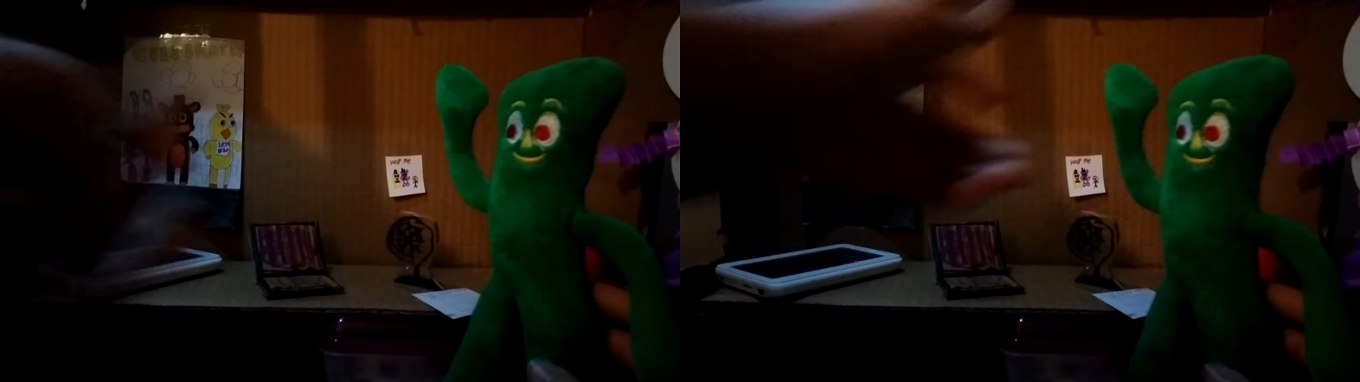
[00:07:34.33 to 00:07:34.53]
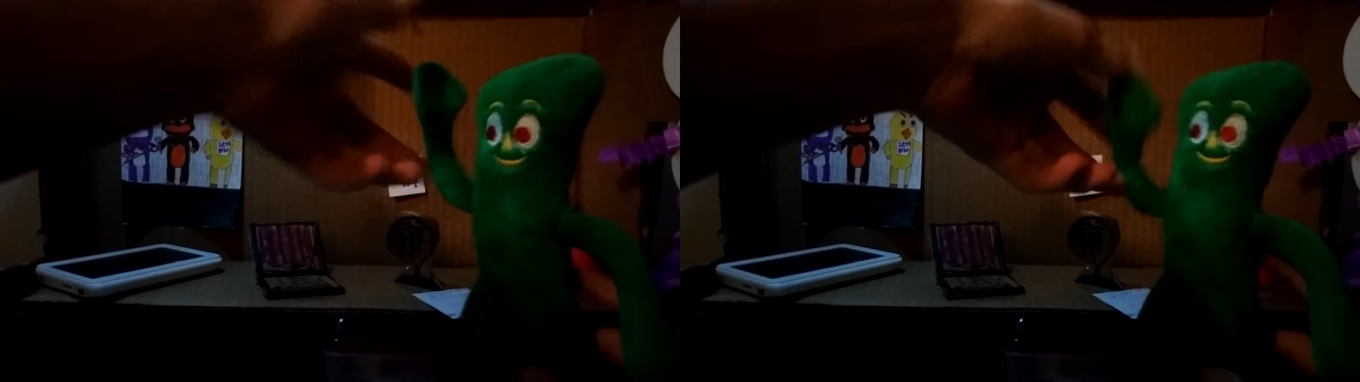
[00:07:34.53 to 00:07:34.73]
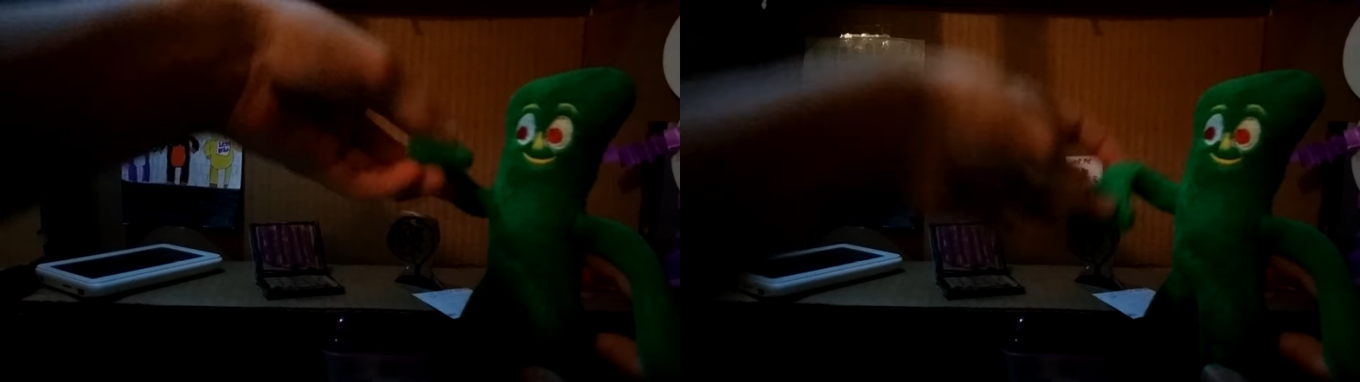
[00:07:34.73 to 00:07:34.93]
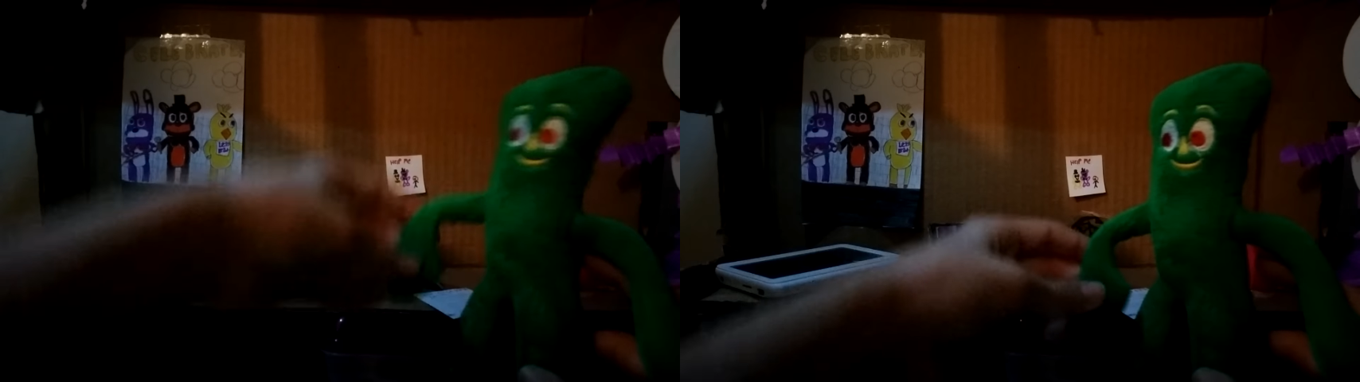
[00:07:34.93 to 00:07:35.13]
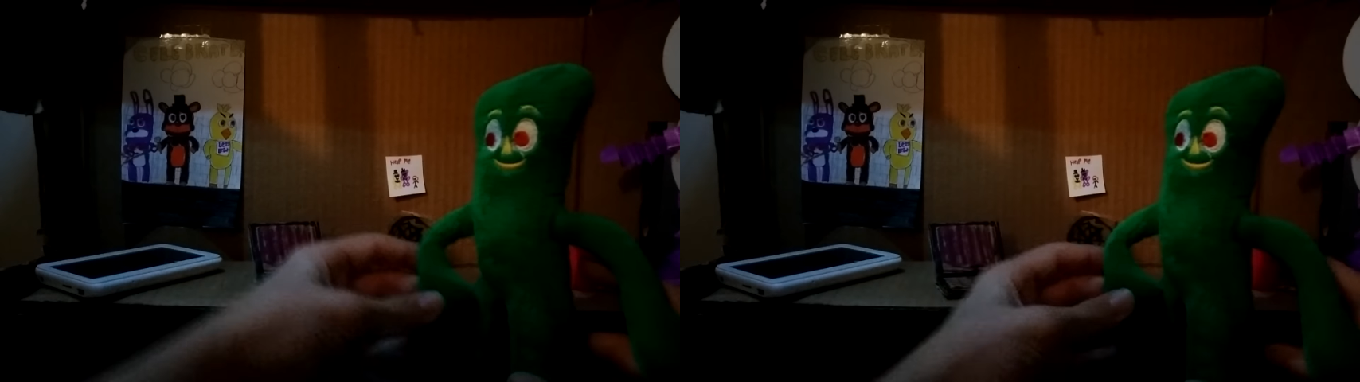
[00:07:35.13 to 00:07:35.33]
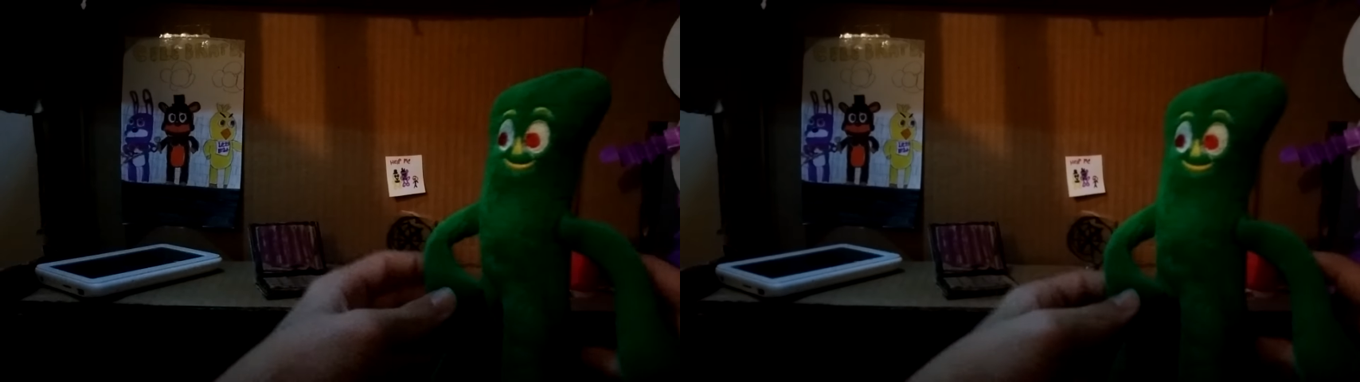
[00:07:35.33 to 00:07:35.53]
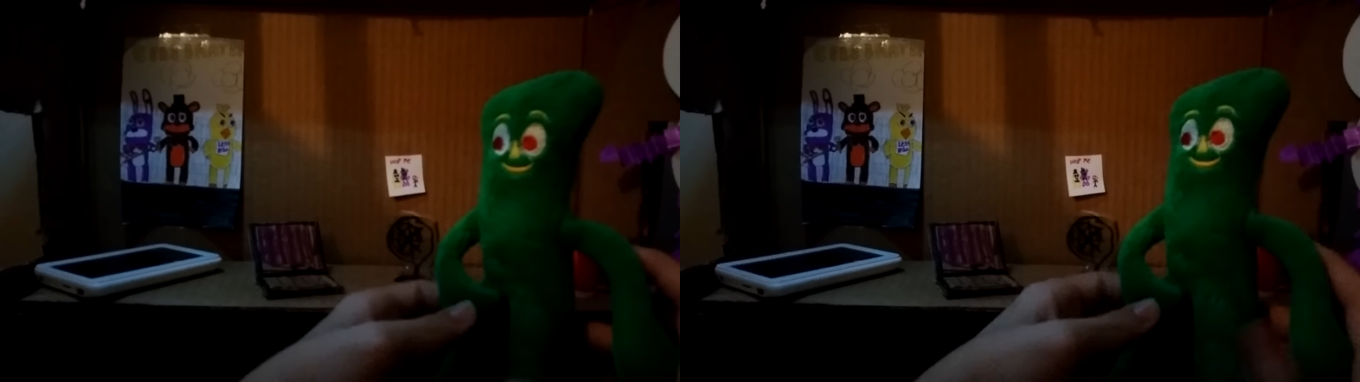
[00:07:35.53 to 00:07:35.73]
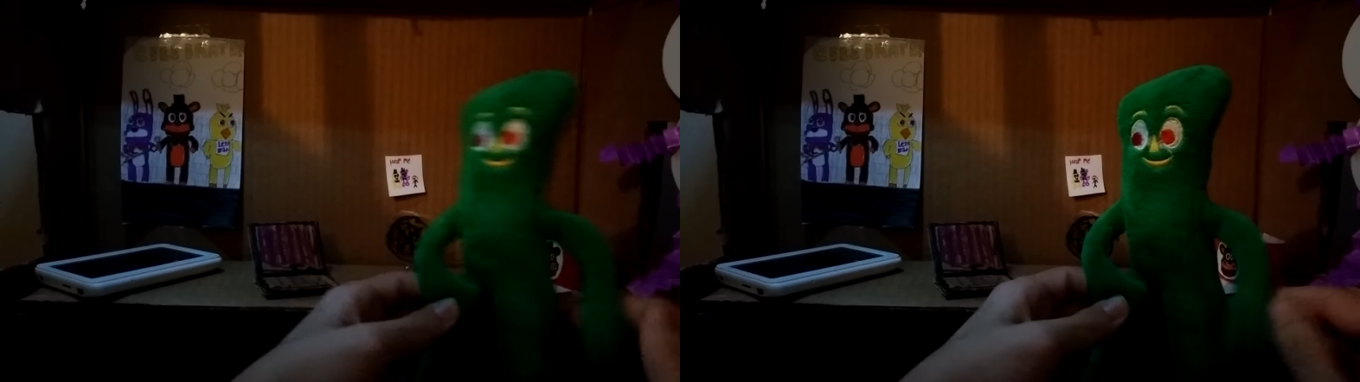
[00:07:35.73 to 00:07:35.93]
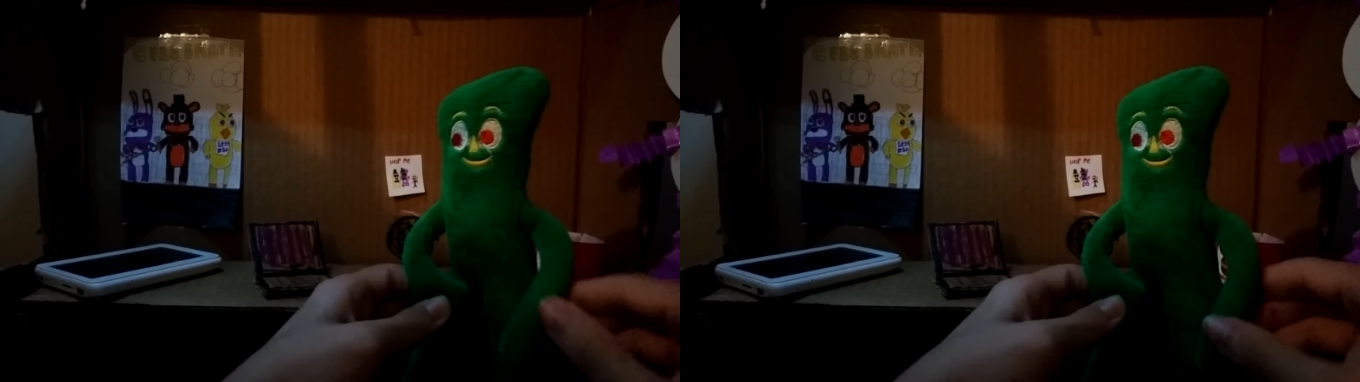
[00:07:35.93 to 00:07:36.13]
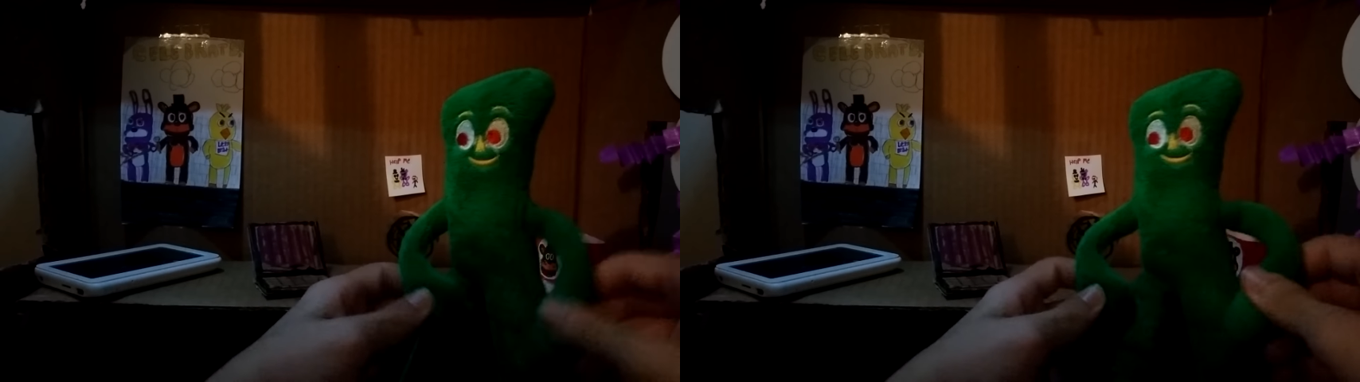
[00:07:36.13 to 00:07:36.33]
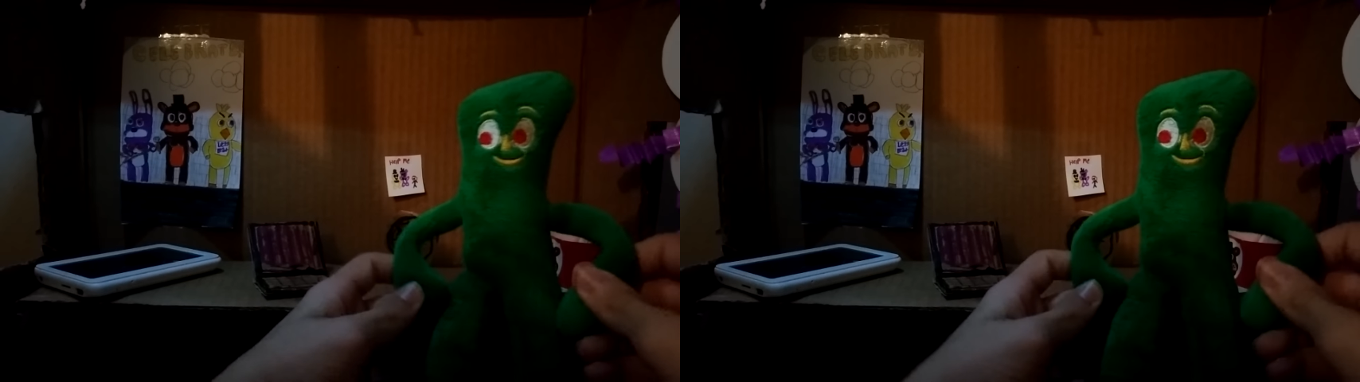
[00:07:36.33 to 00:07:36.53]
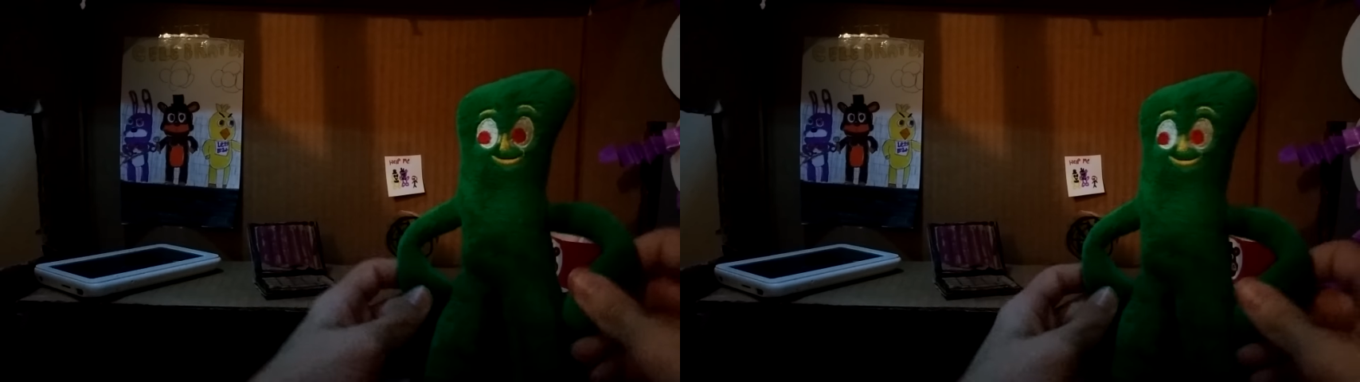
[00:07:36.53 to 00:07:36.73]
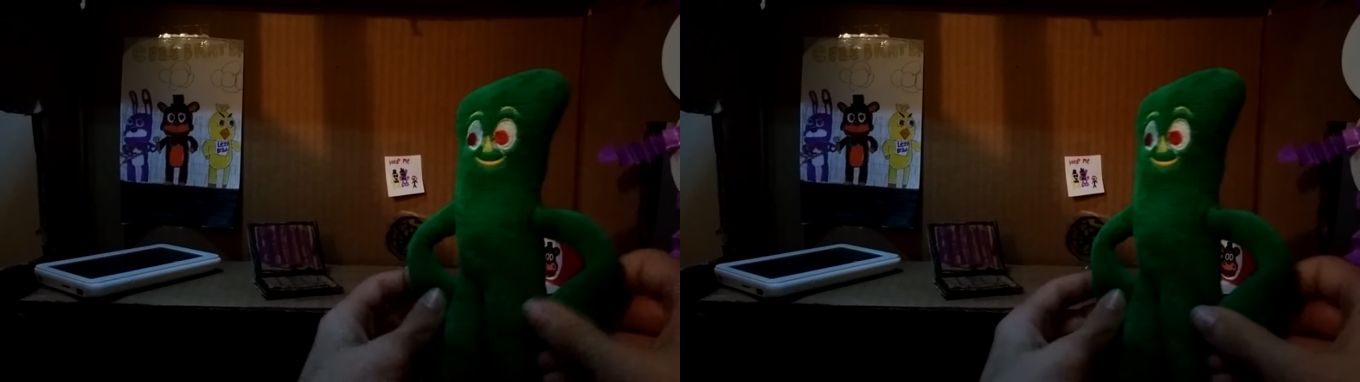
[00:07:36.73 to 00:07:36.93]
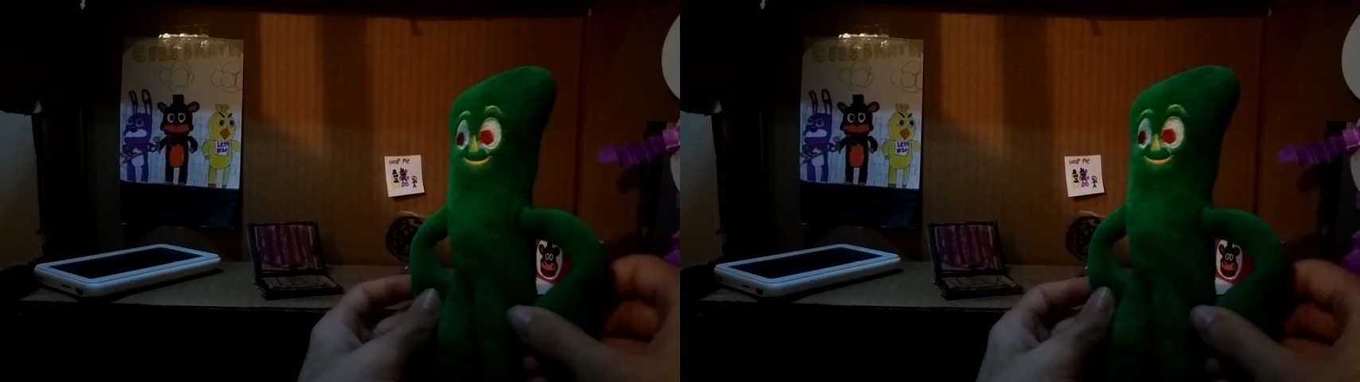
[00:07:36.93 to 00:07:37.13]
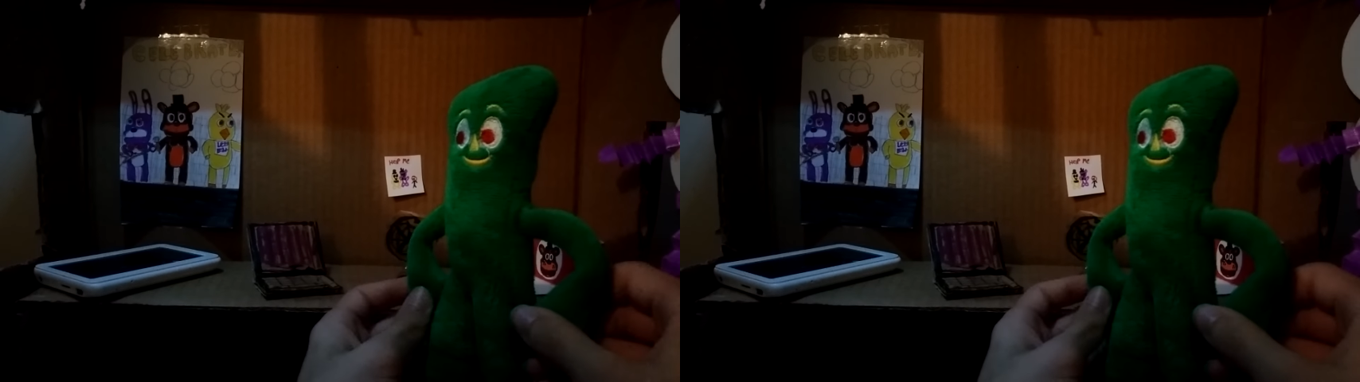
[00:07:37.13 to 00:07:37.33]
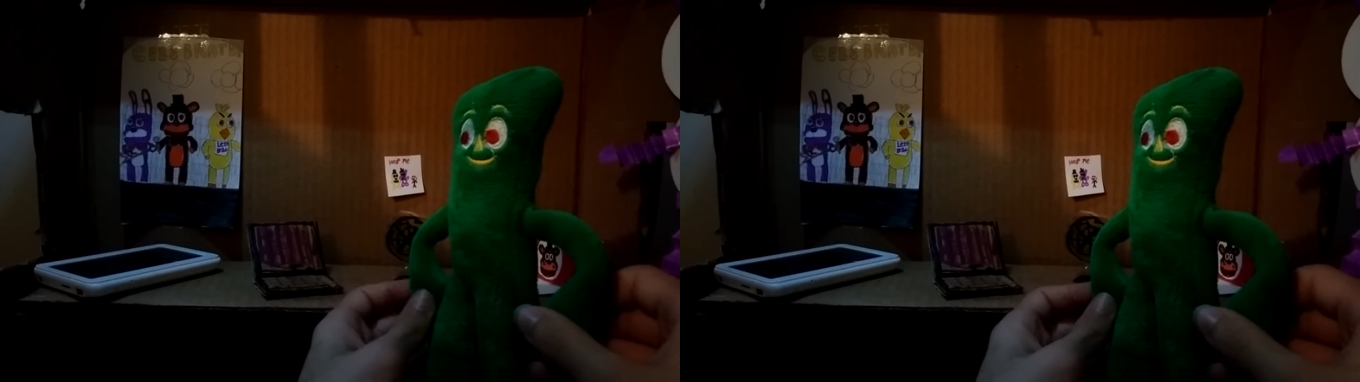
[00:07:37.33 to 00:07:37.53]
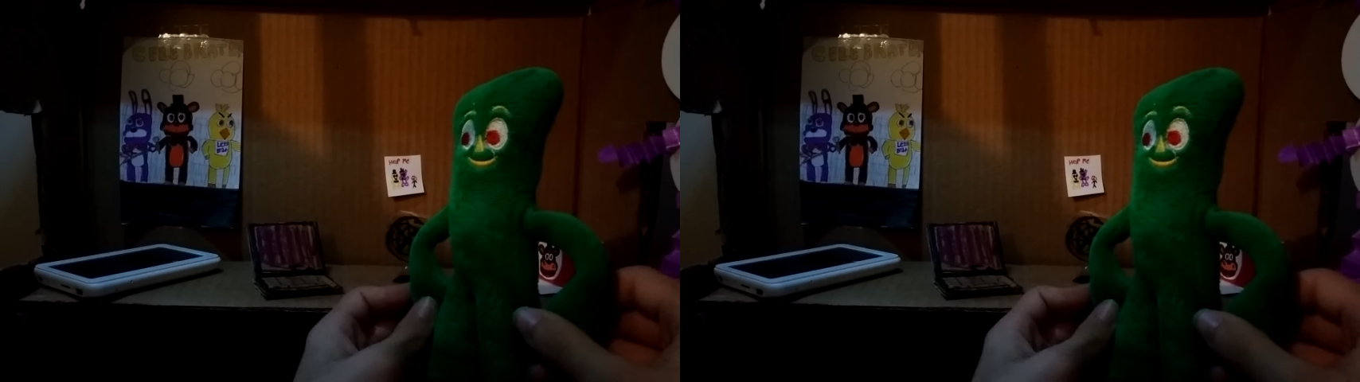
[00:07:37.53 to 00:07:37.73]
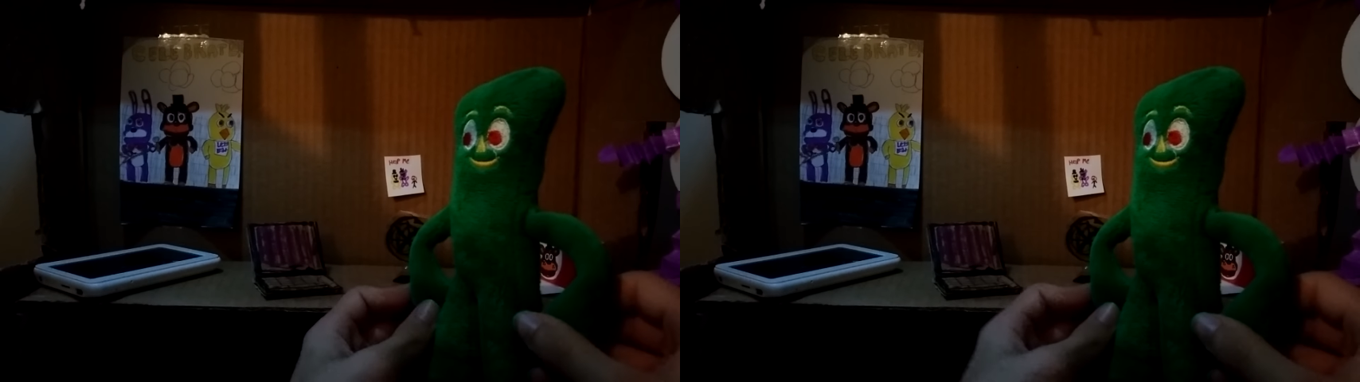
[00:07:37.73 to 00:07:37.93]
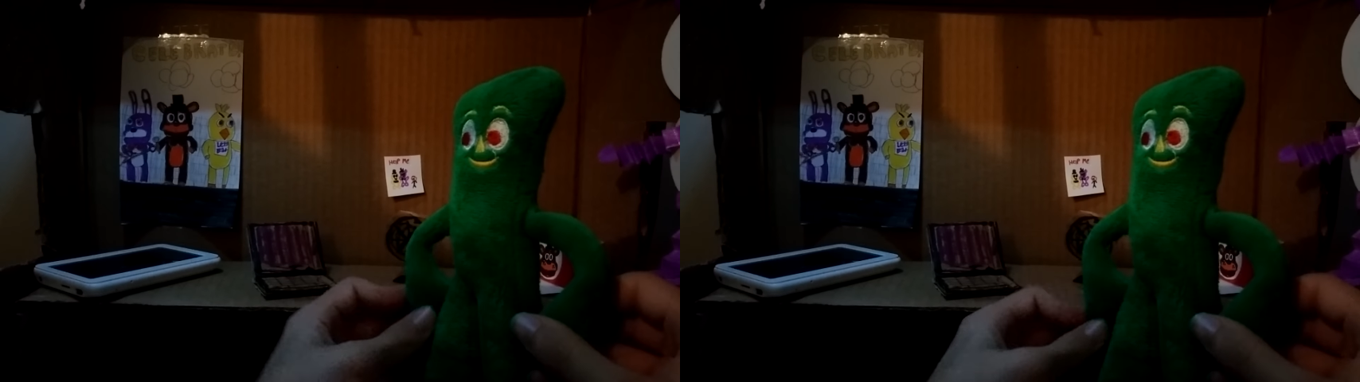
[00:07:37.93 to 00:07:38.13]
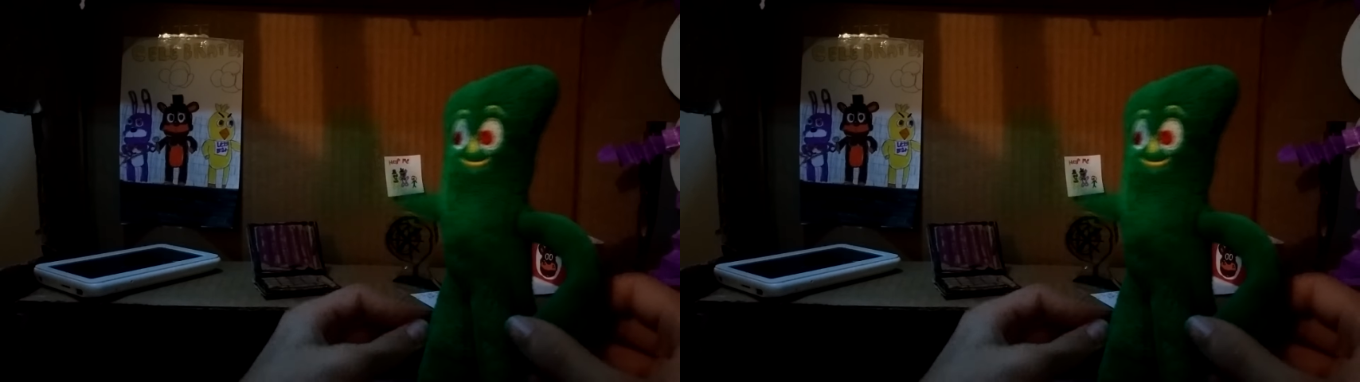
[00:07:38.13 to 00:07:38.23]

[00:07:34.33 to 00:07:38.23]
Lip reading: (no speaker visible)